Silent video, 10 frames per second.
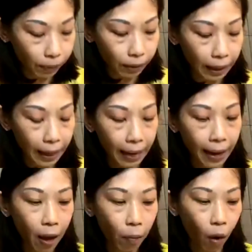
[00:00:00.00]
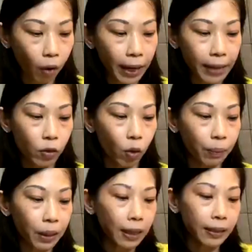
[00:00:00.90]
they can help on
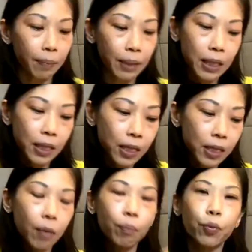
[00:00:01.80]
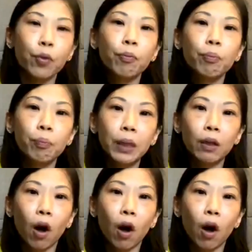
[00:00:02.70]
atomic dermatitis, improvement